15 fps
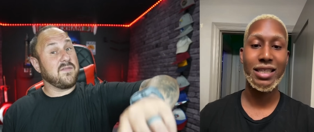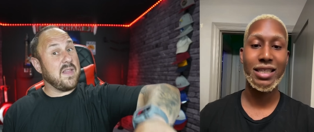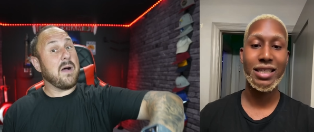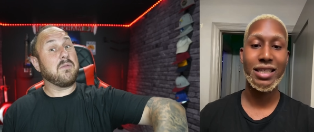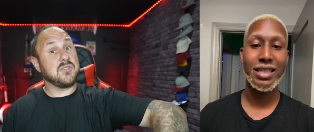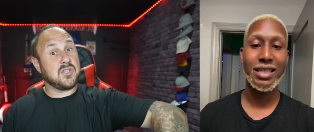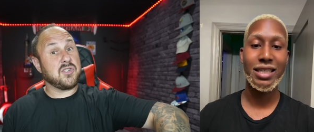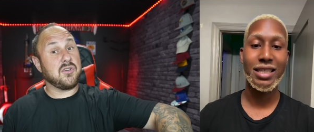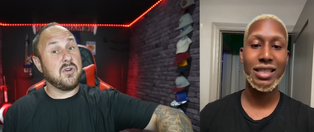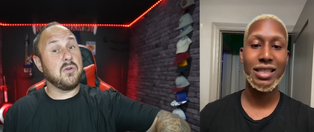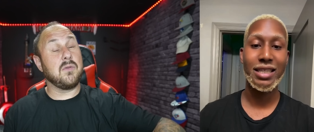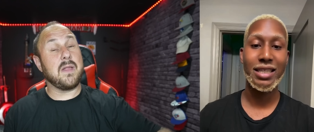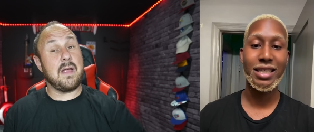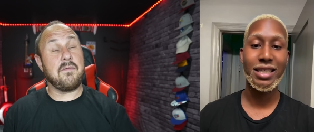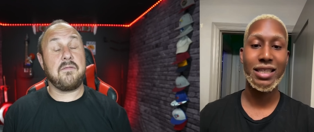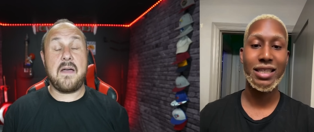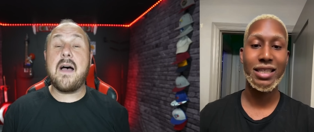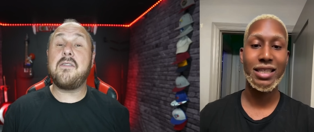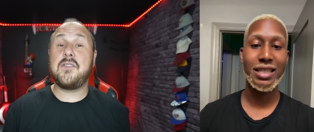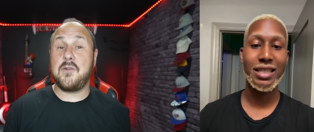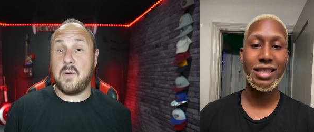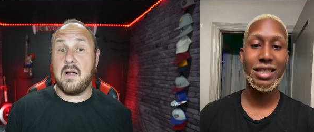Speaker 1: if that was true, they
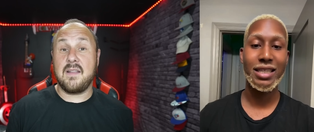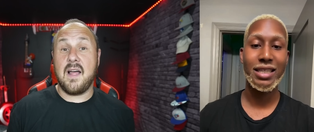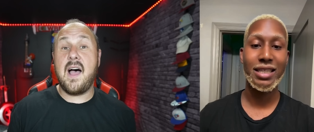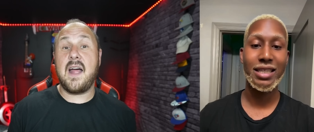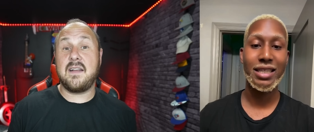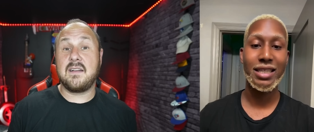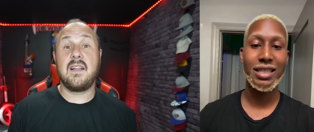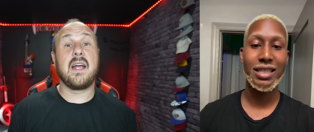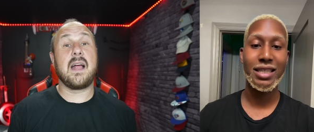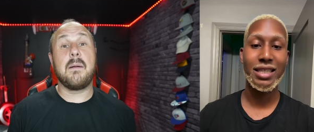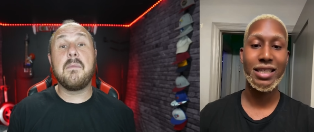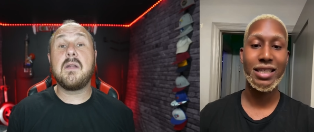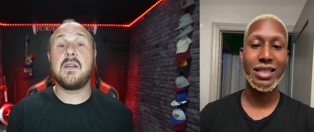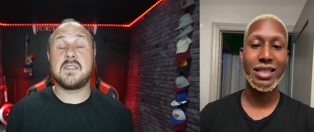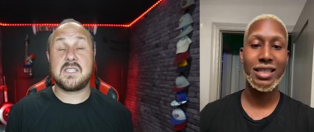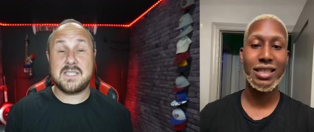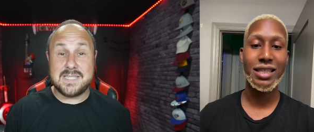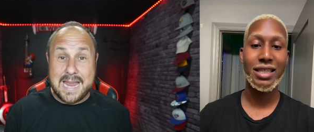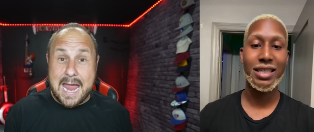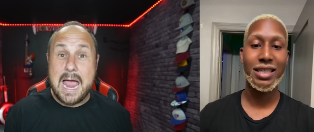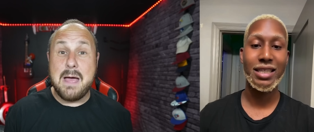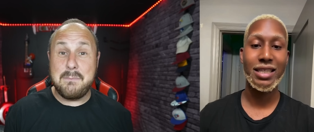found you online and they're like, I'm going to
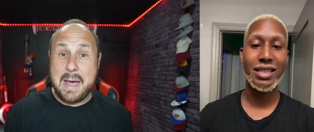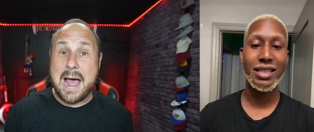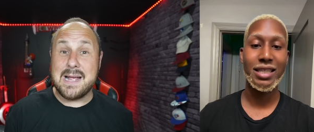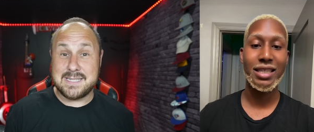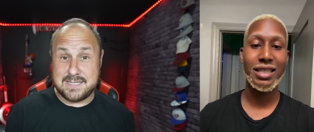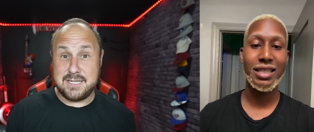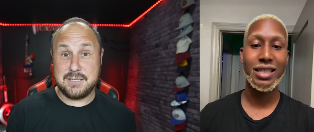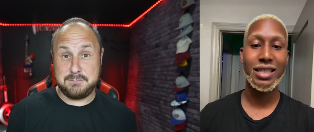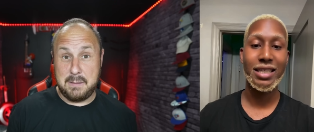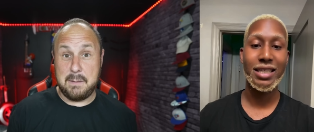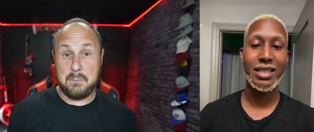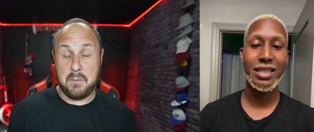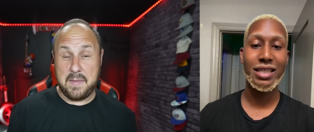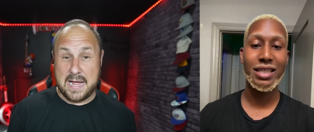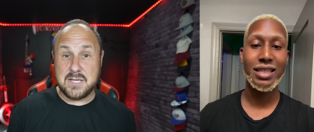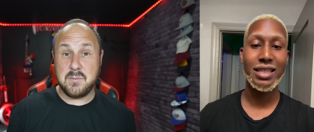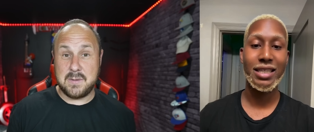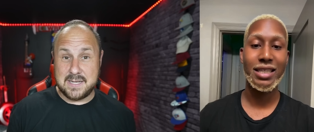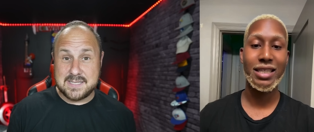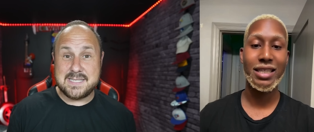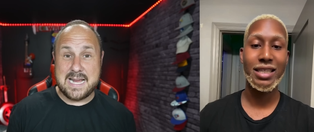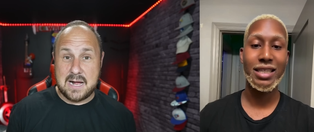scam ass these people. That's
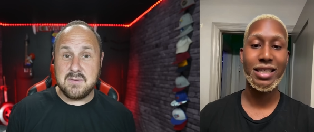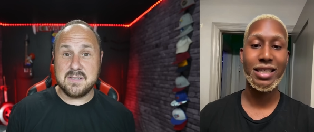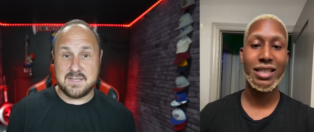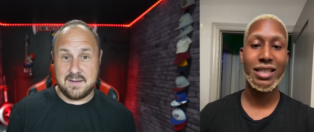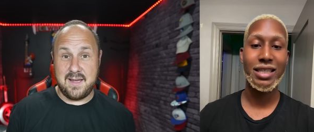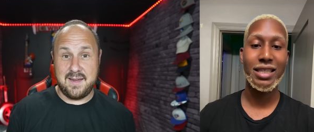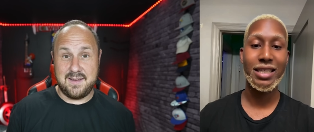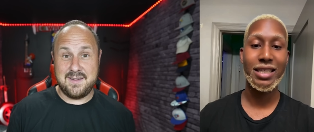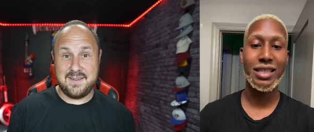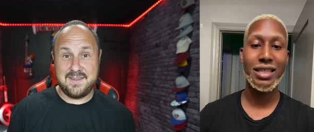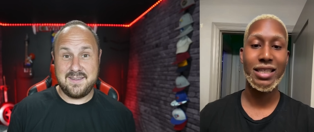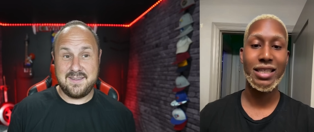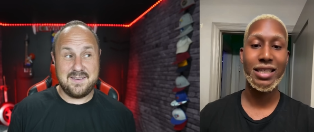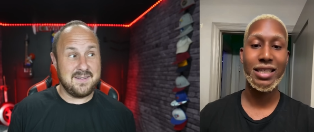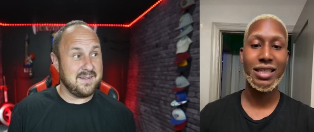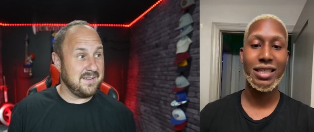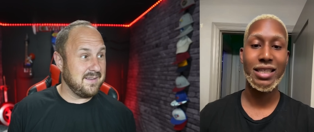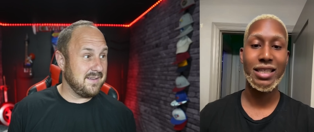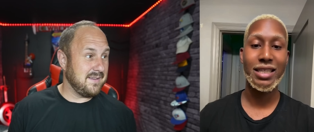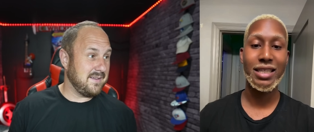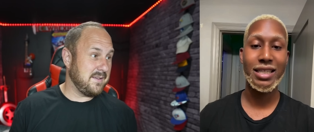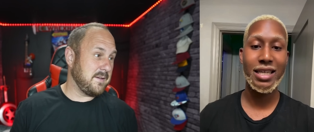what it sounds like.
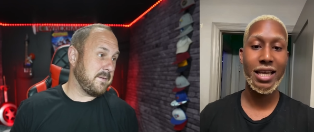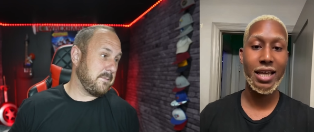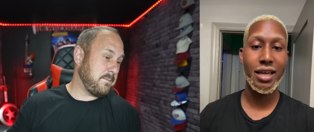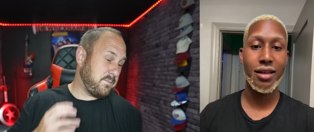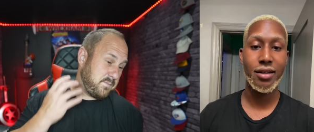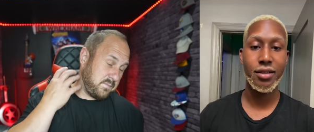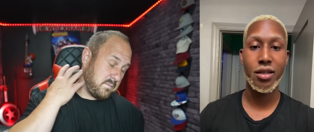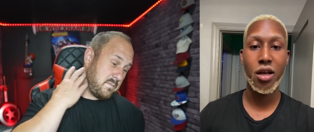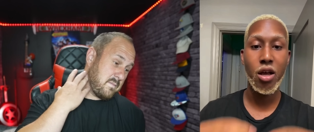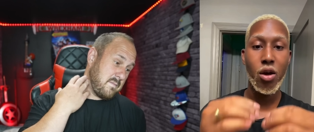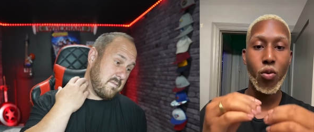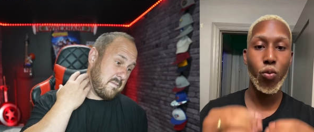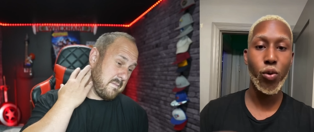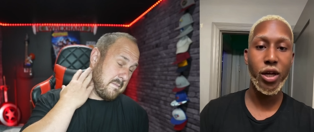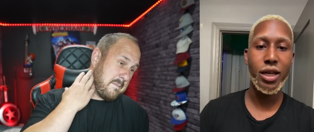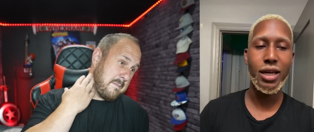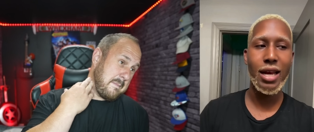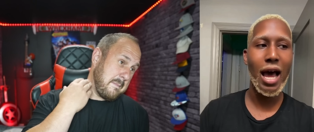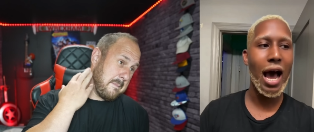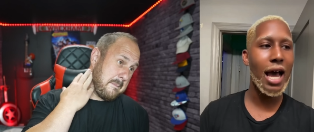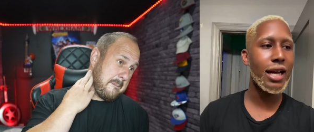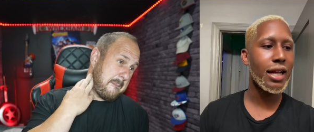
Speaker 2: Content with
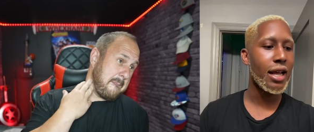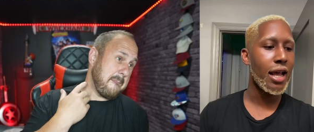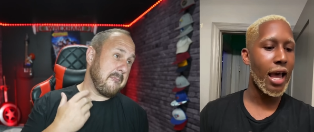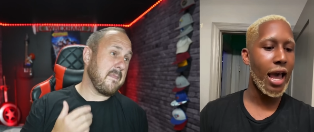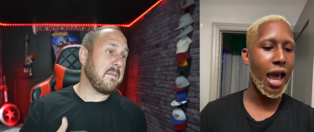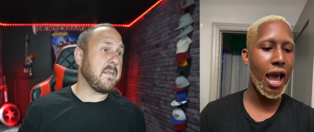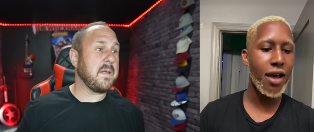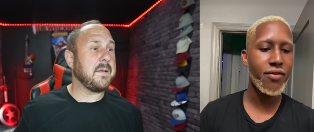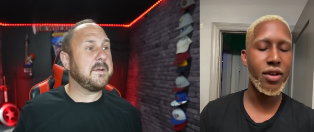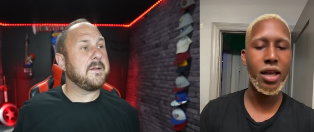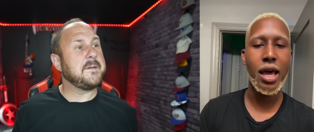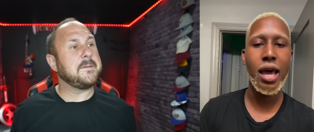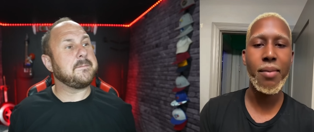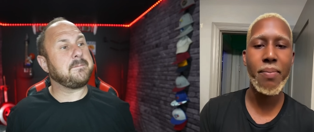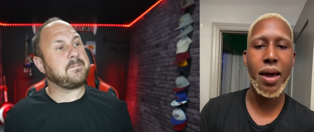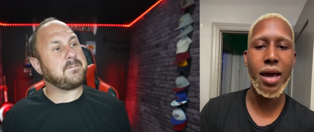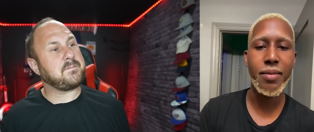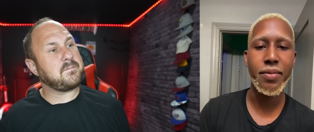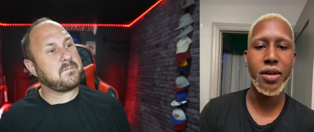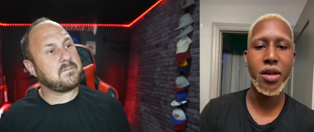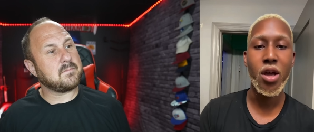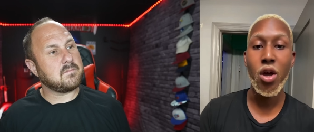not having a
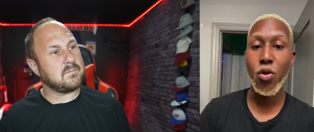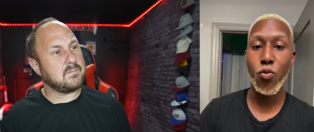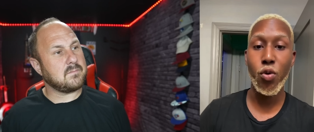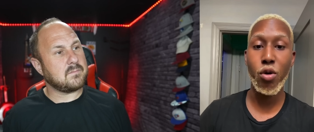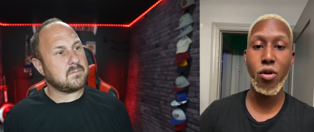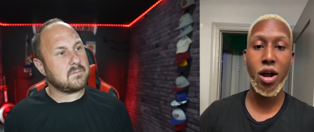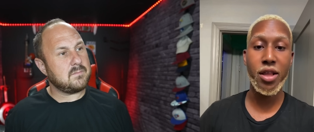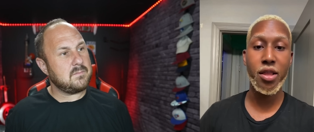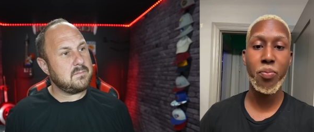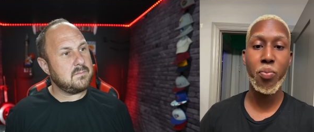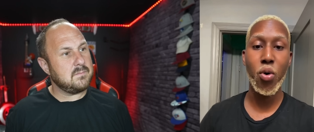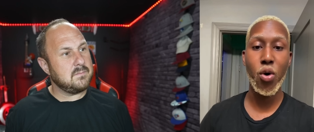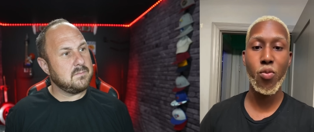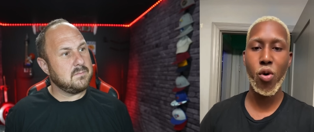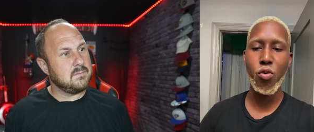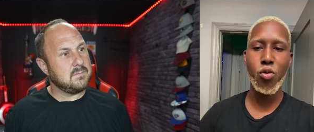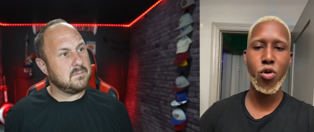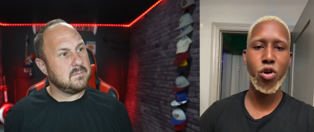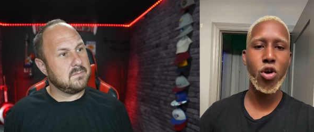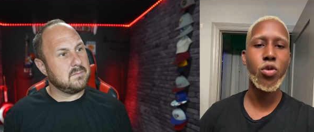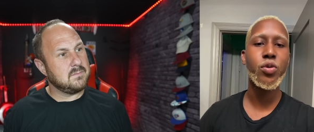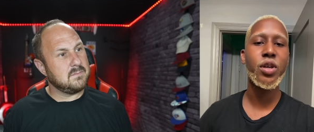baby. We were at the point where we
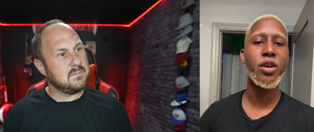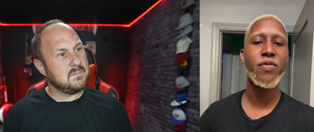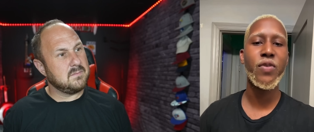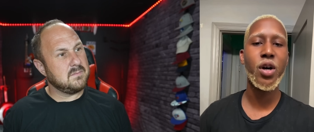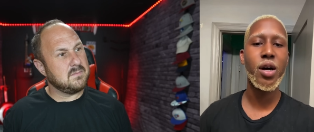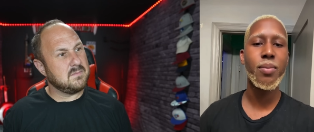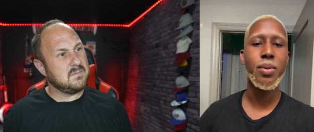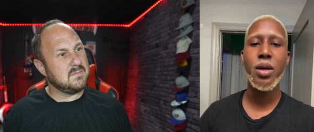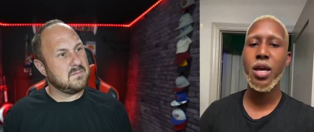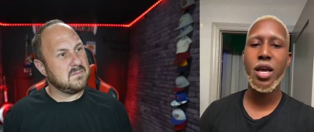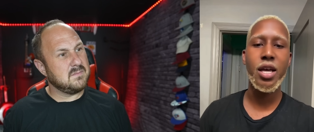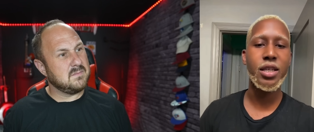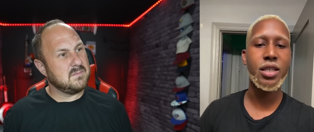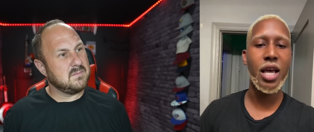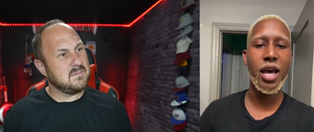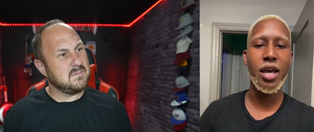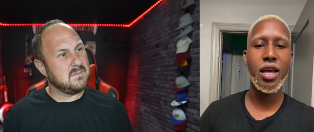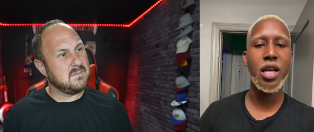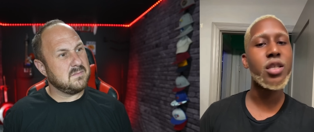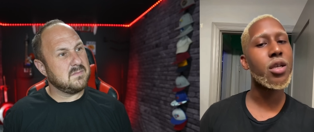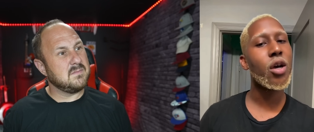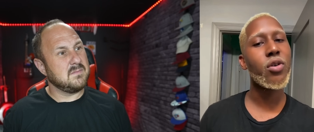were gonna give up and say it's